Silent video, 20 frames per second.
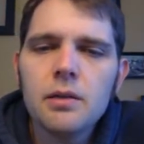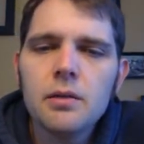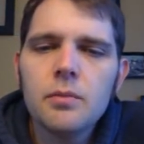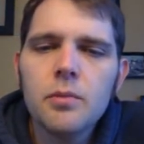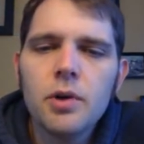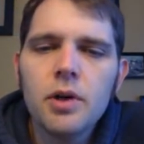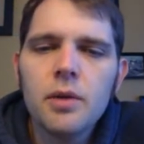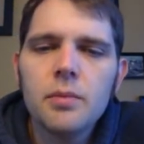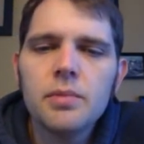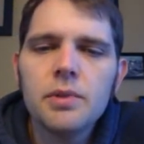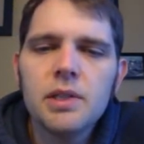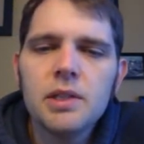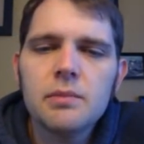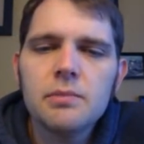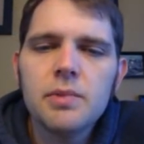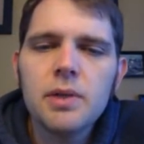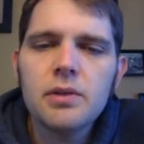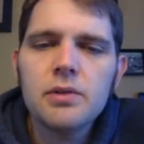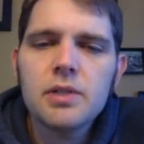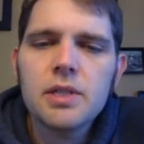more complete
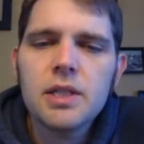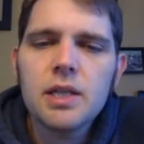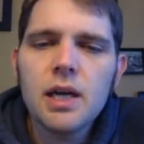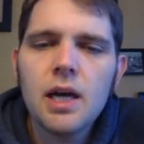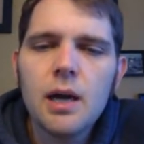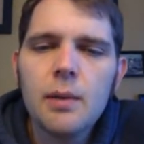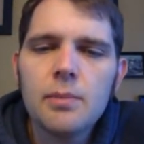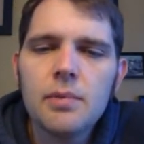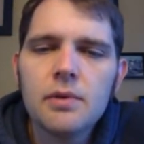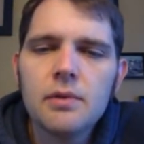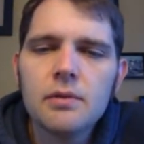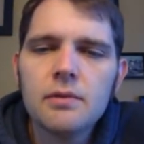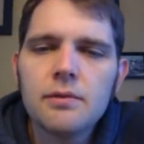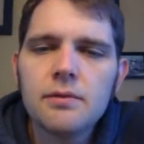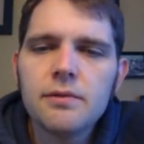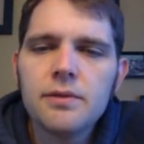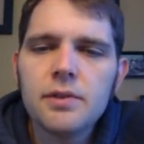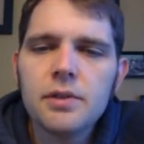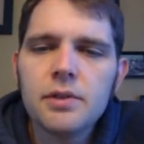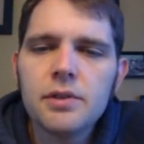Post-Compo
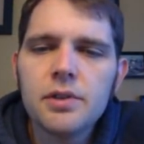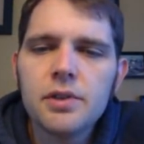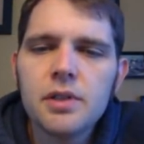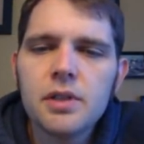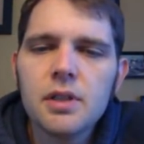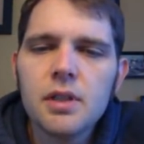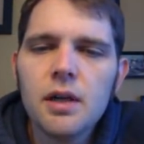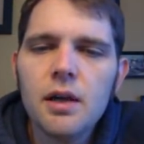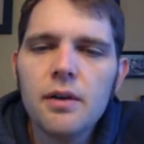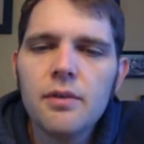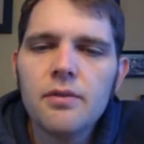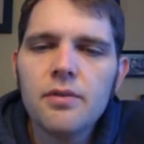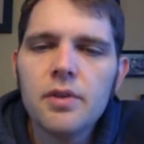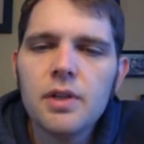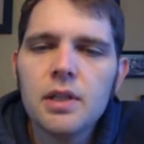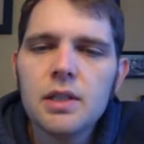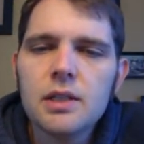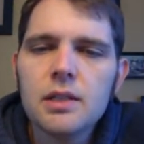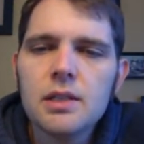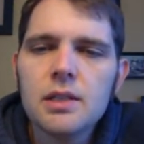version of
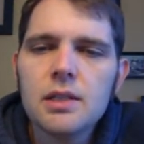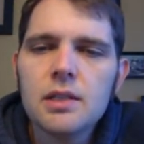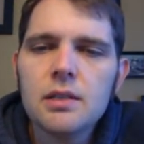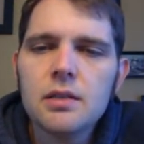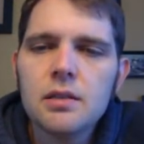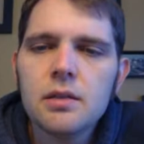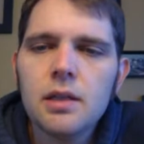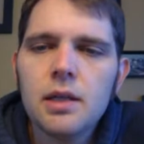this.